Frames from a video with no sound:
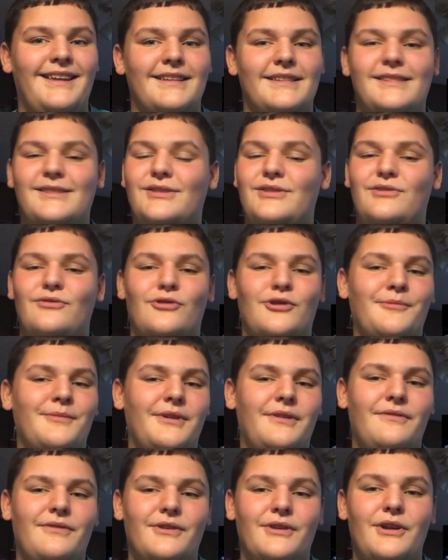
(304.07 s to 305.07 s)
gets
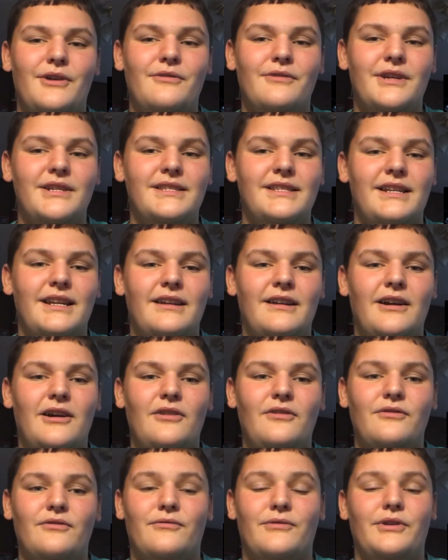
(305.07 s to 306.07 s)
stormy for no reason at
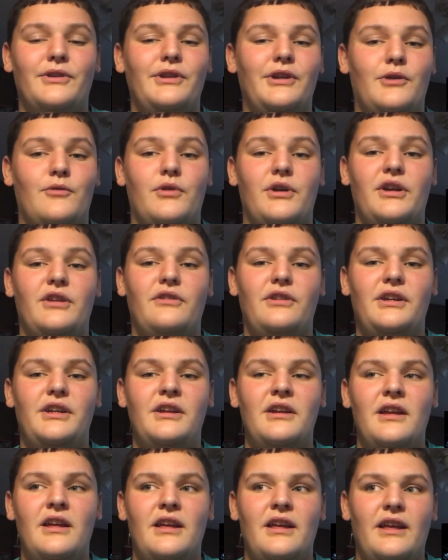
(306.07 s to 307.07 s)
all really quickly.